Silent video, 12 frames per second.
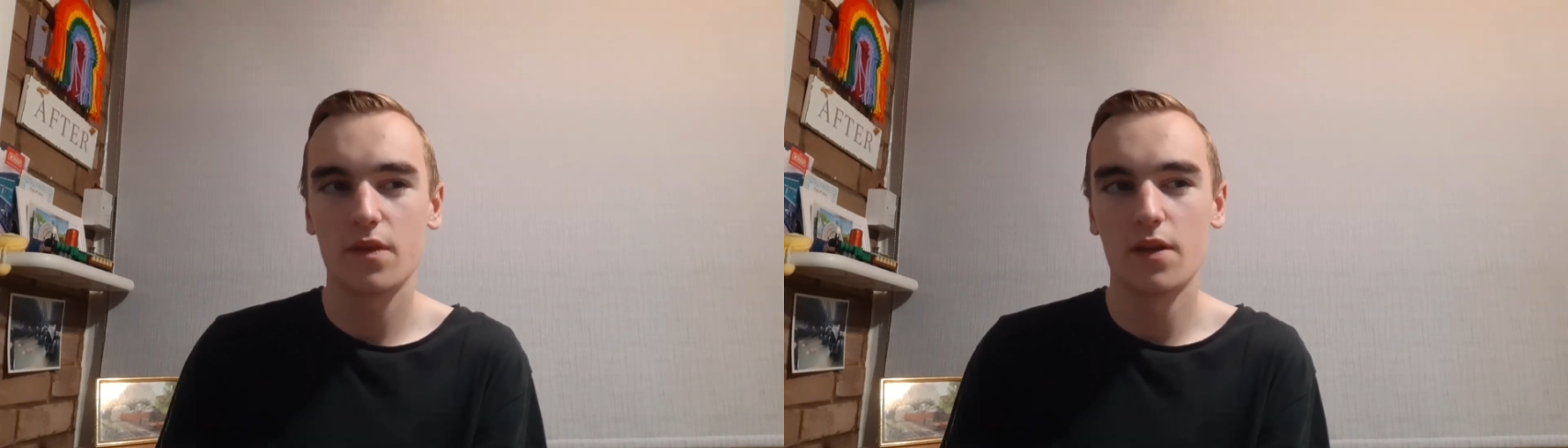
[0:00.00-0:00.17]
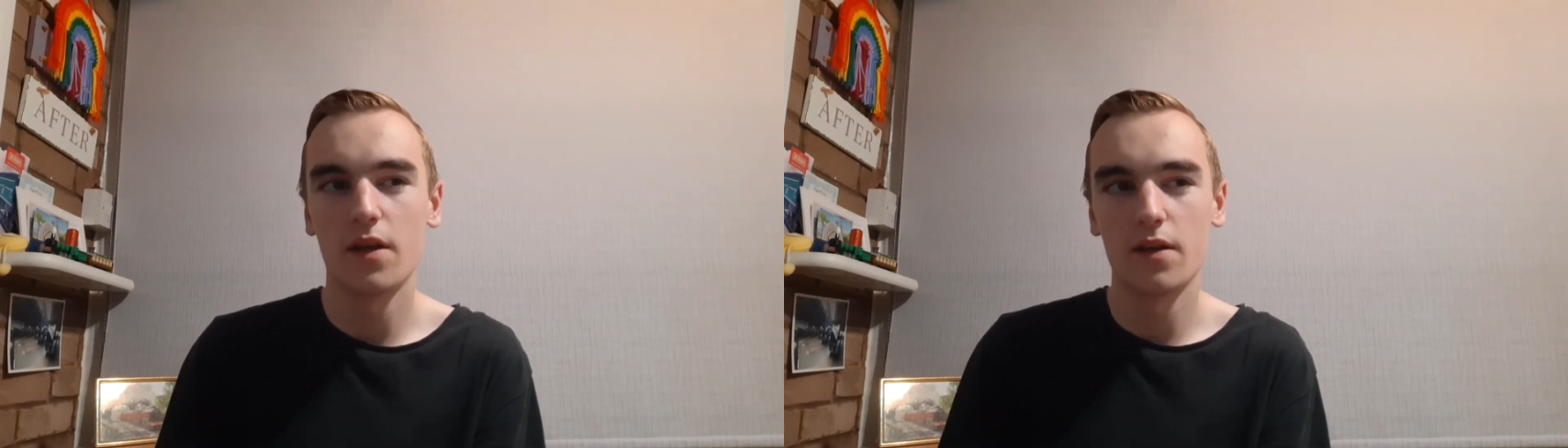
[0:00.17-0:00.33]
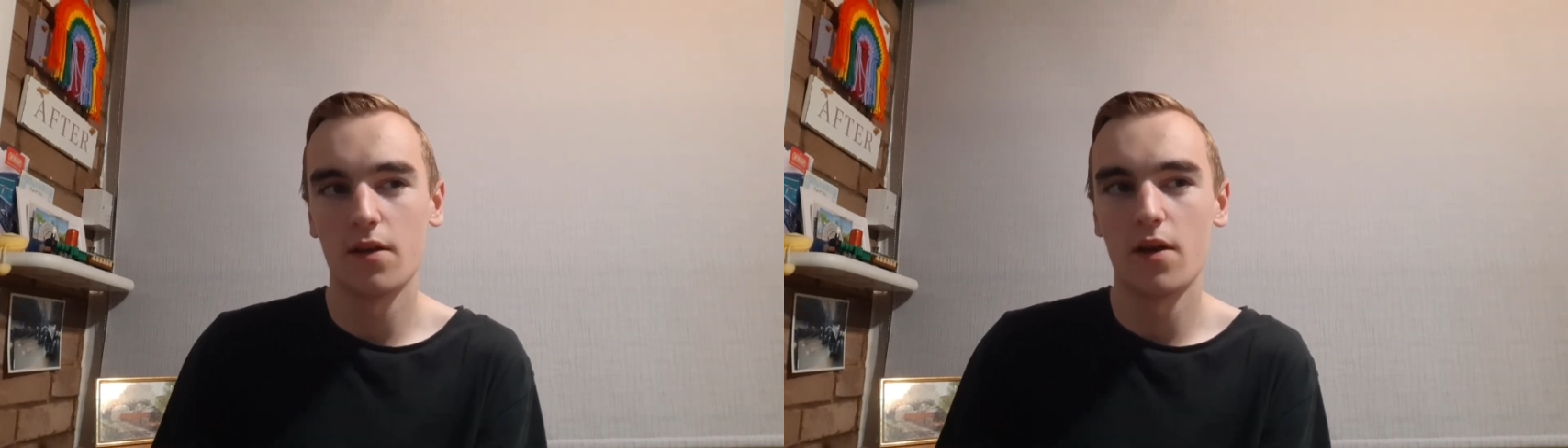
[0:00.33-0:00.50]

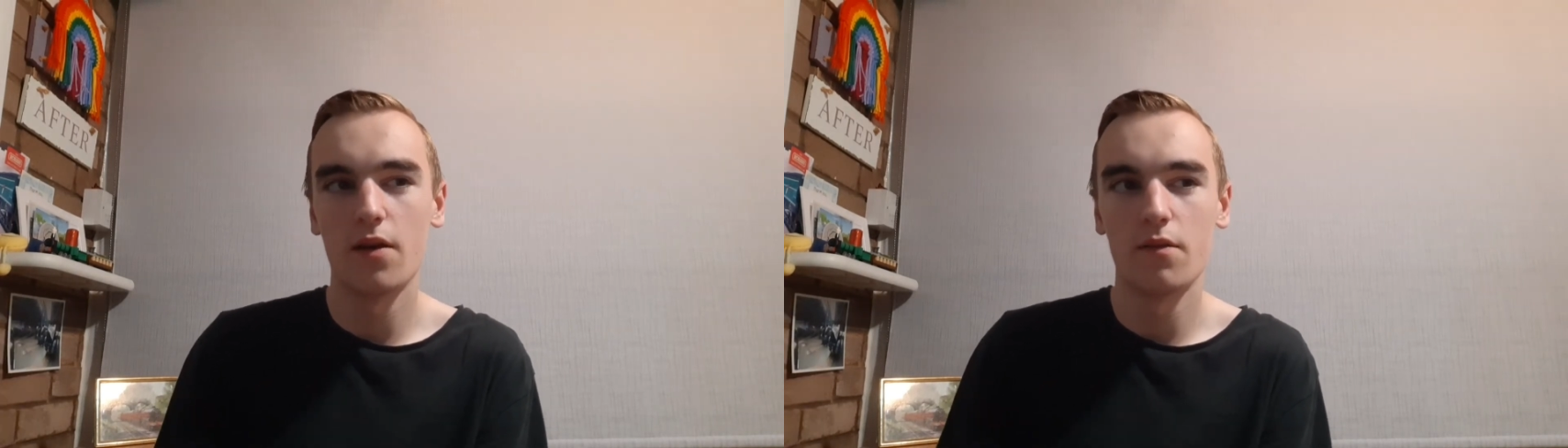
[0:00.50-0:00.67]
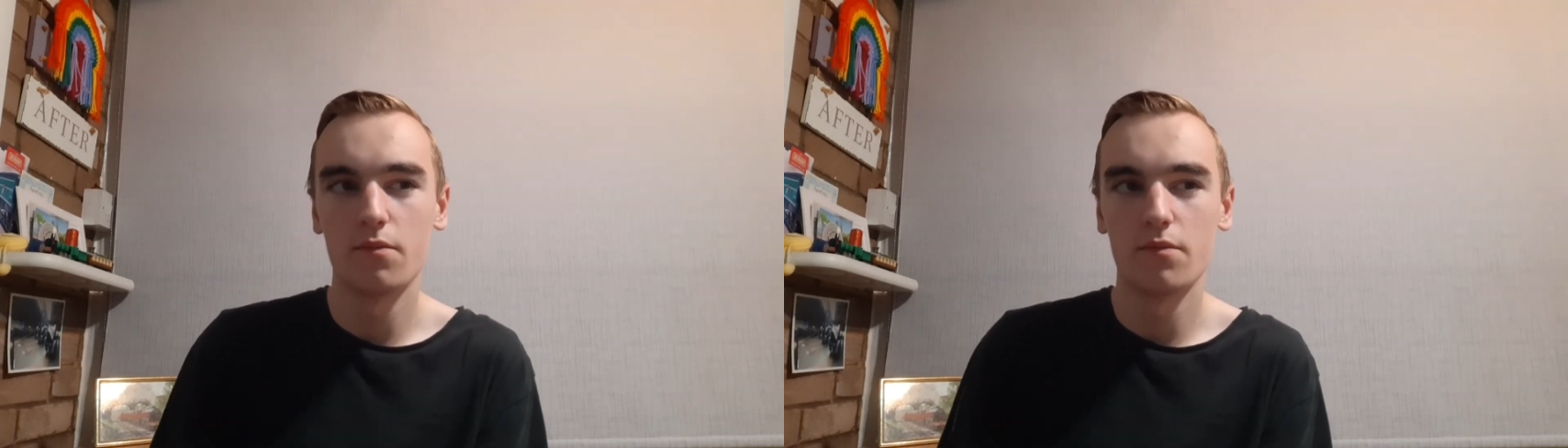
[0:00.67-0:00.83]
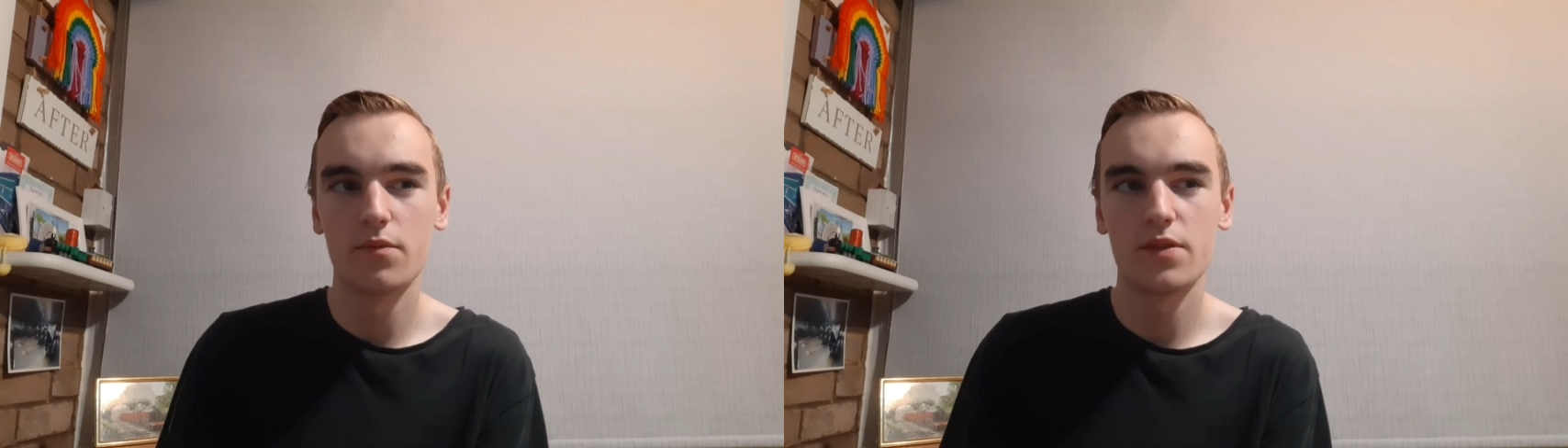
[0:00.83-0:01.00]

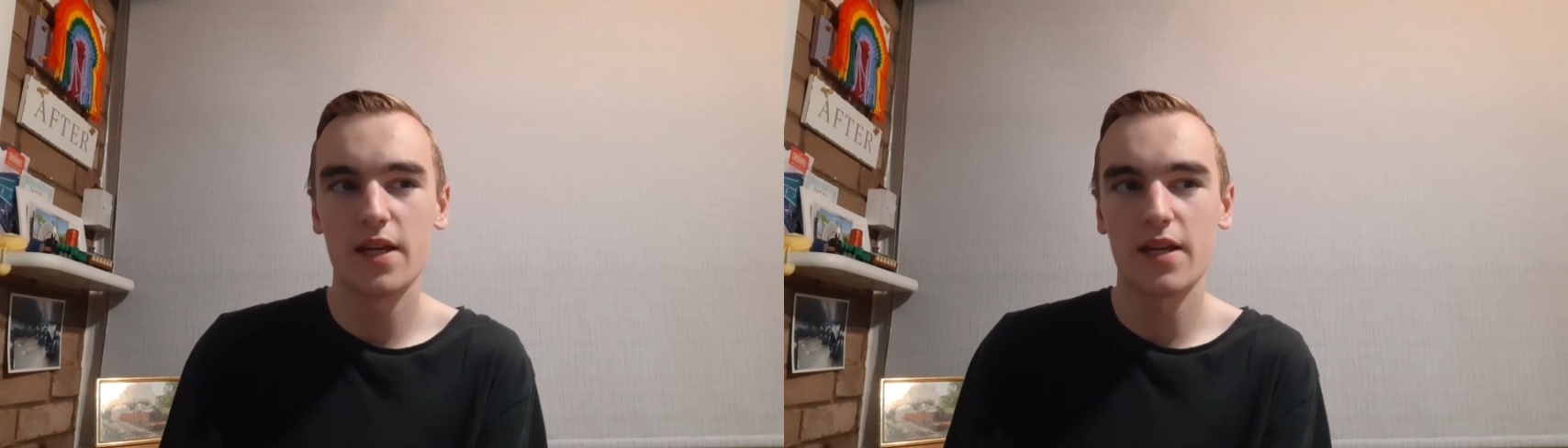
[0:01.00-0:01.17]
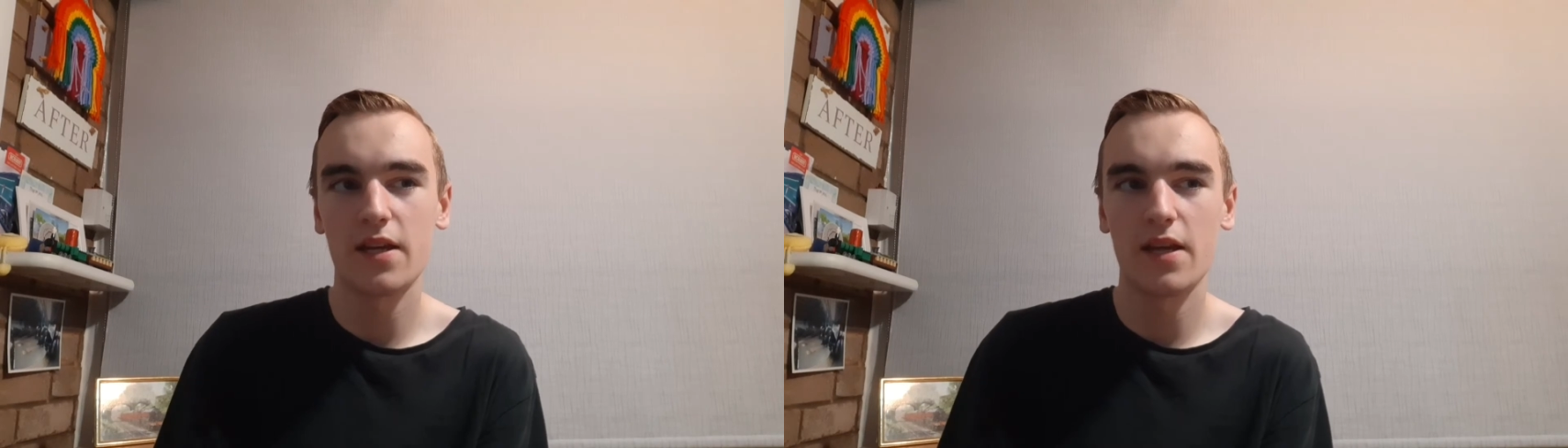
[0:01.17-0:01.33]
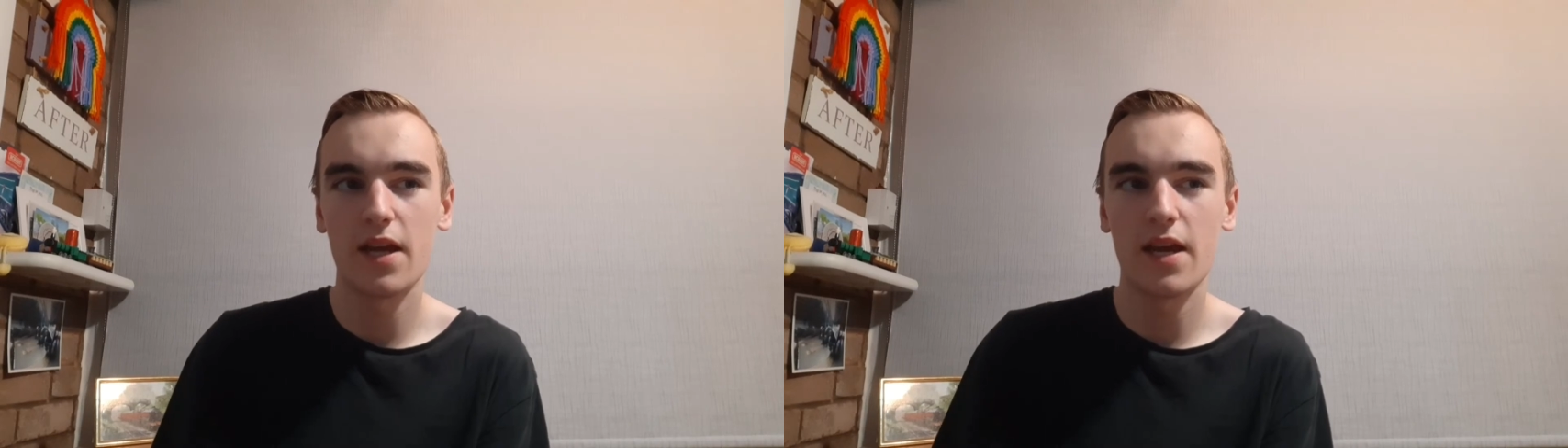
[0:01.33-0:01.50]
um,
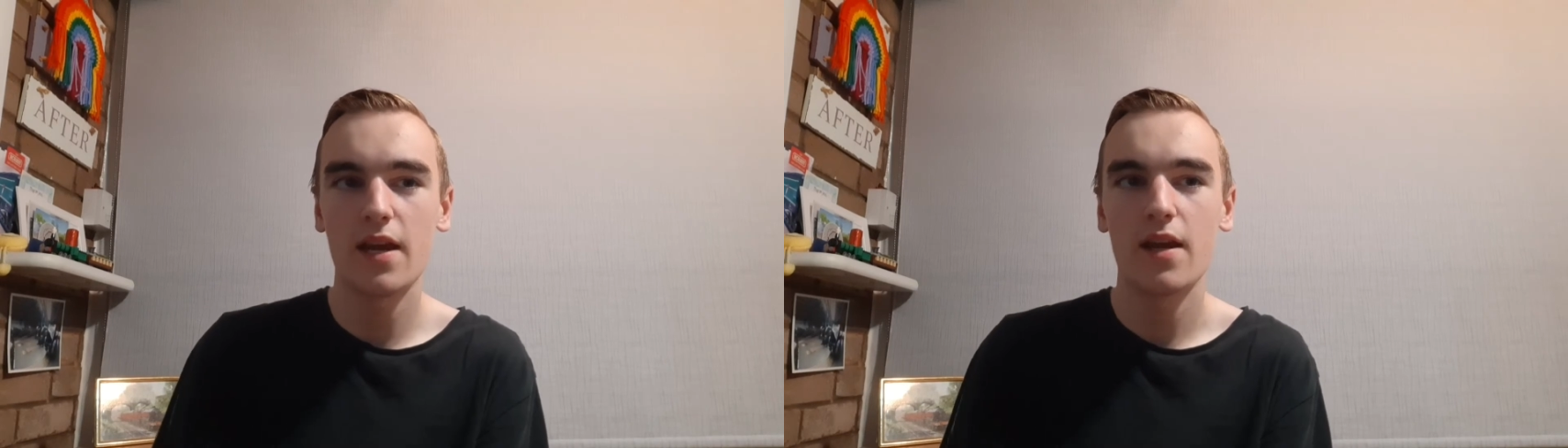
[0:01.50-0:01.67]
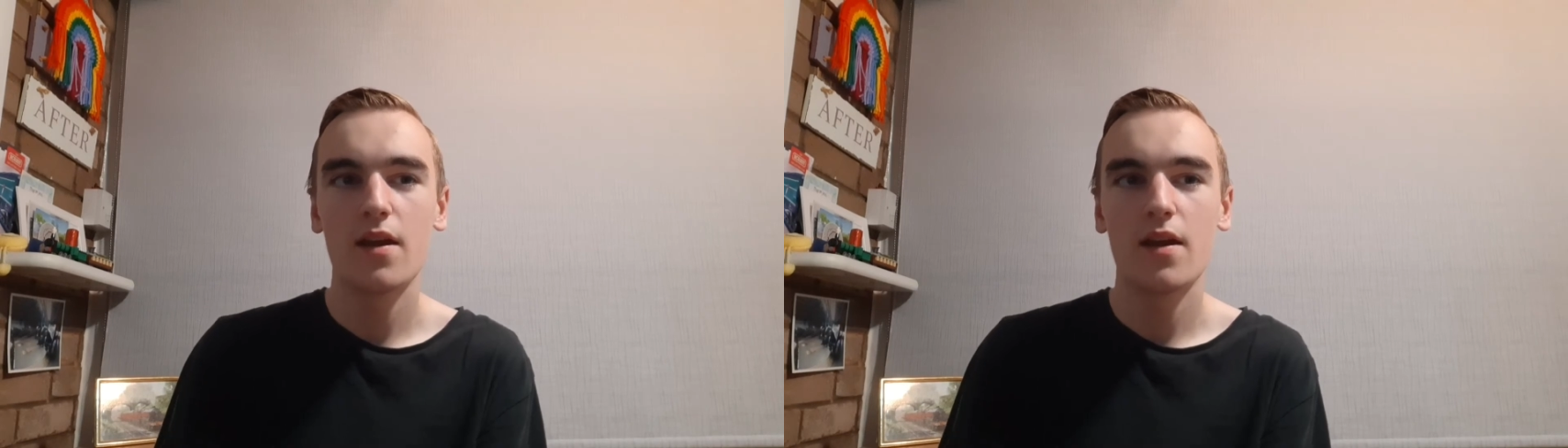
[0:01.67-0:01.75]
second gear.